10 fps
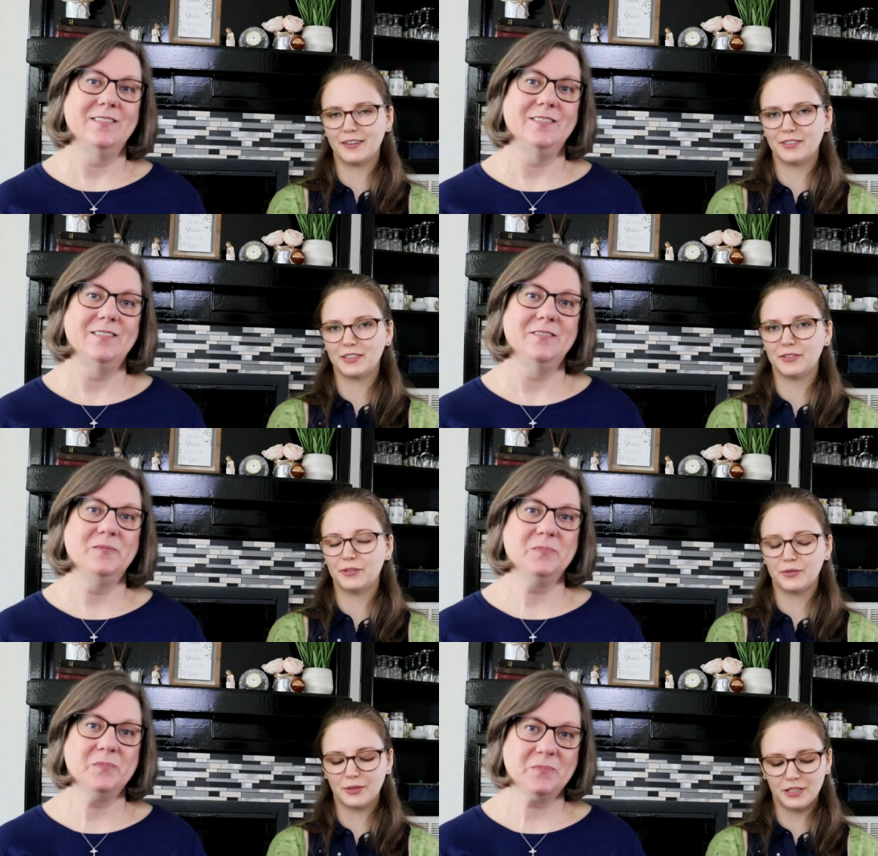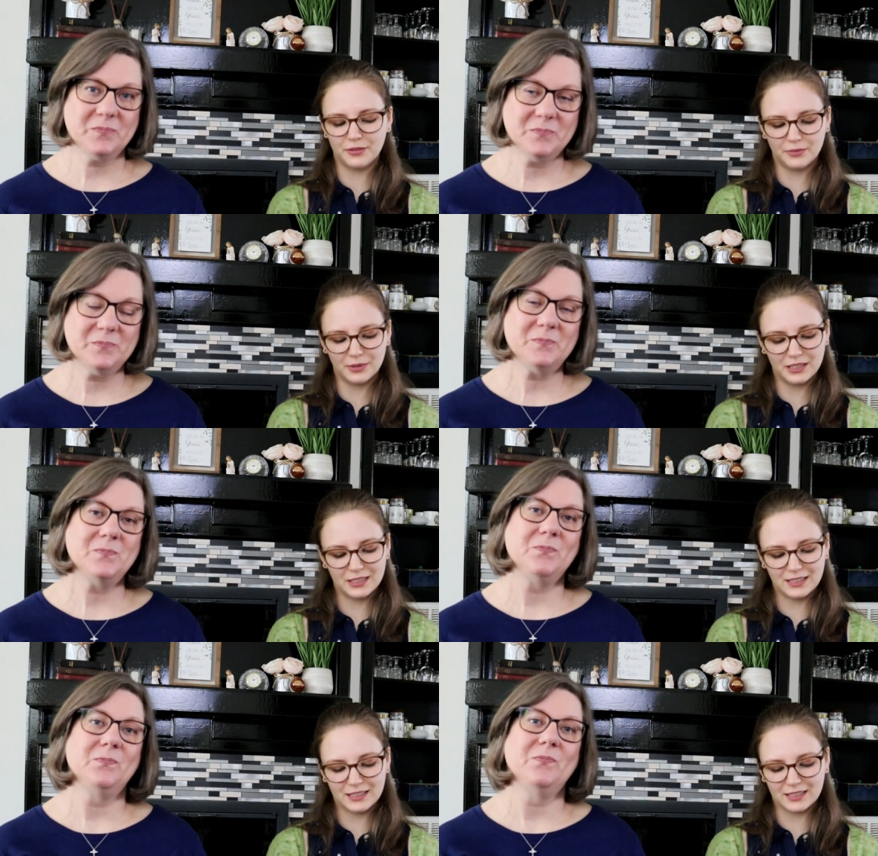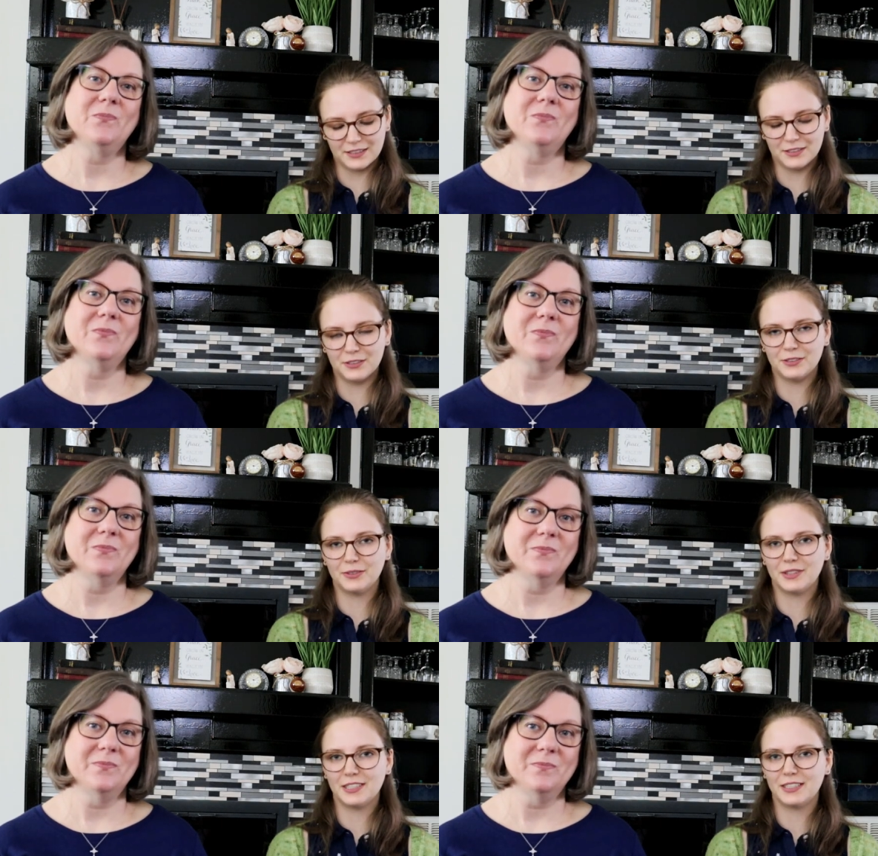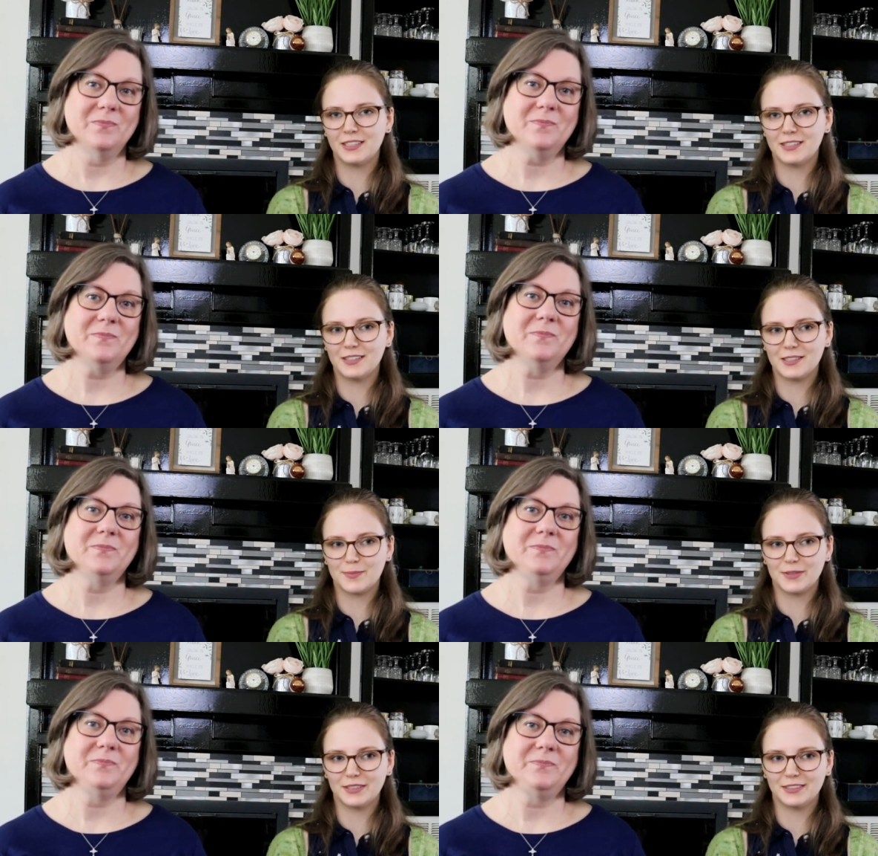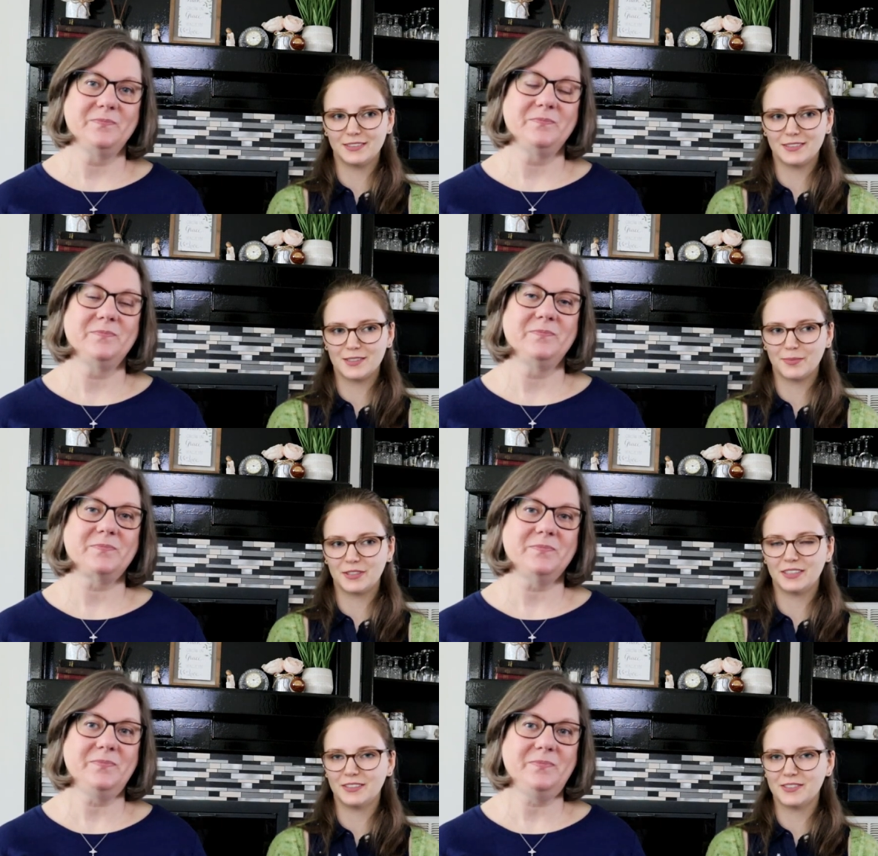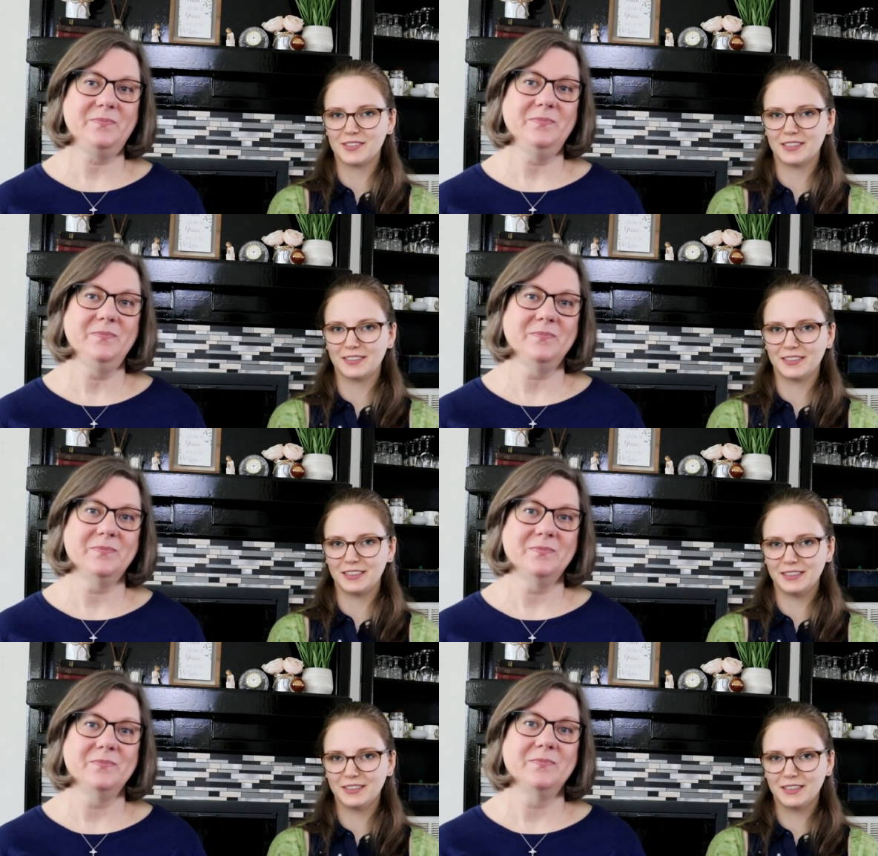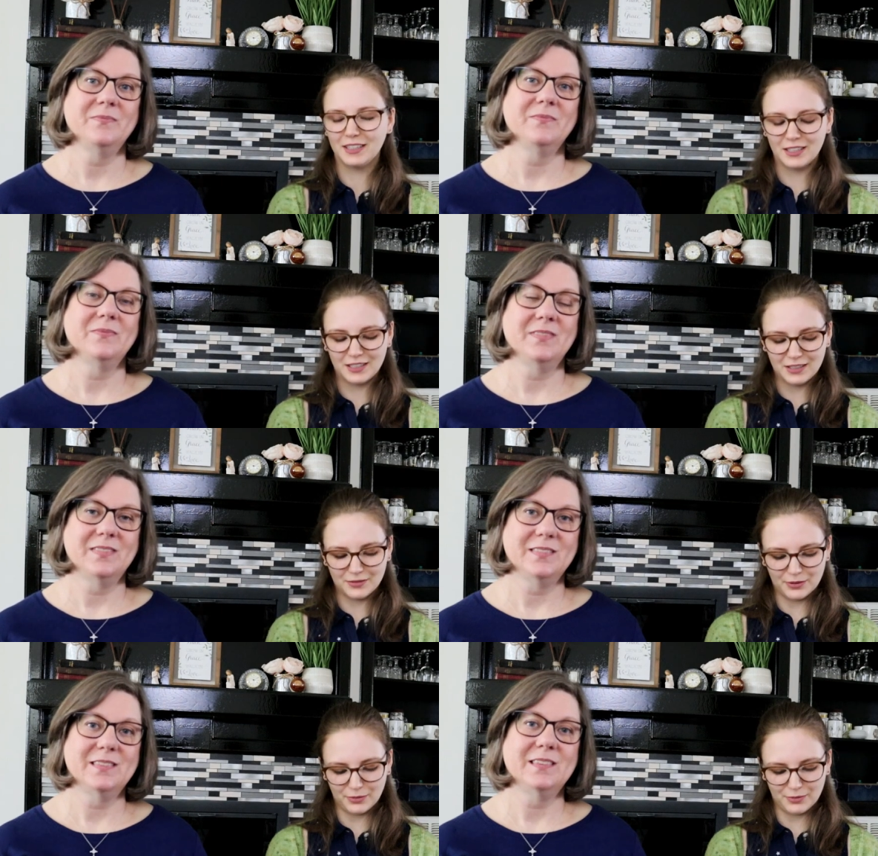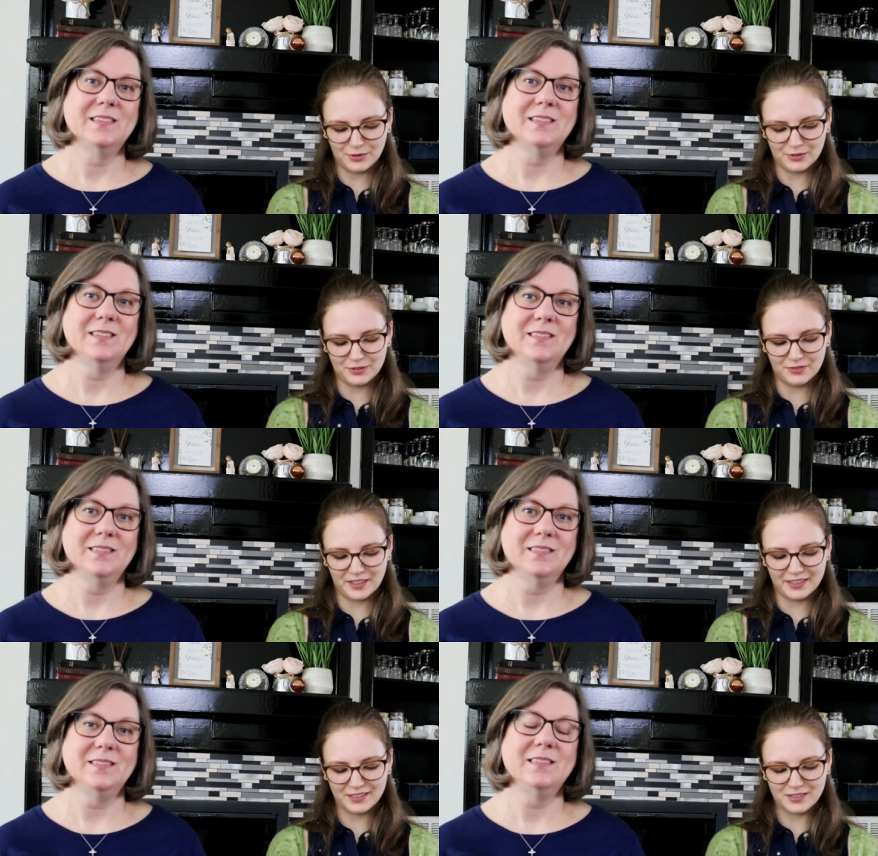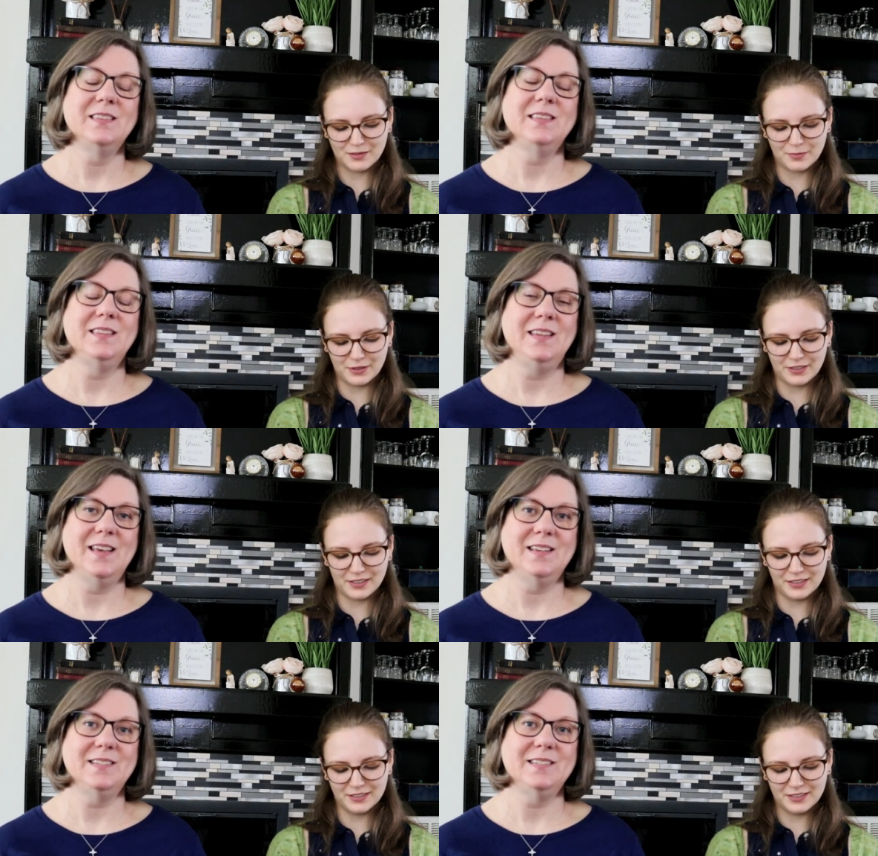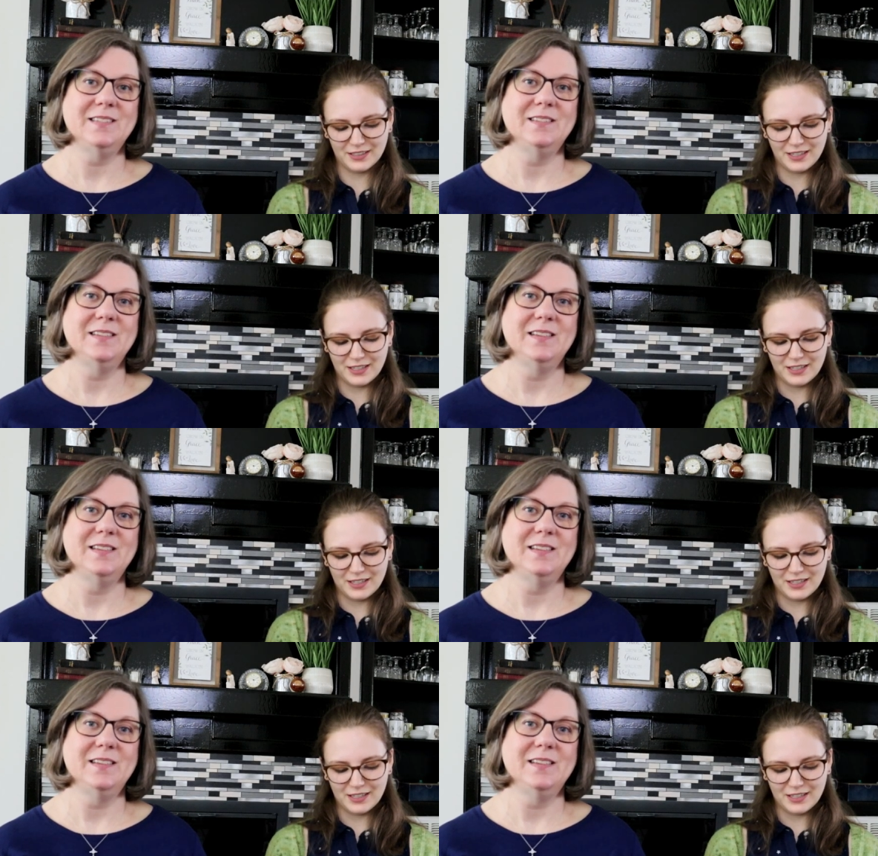Speaker 1: having a great week. Know that it's been something else lately with world events, but yes.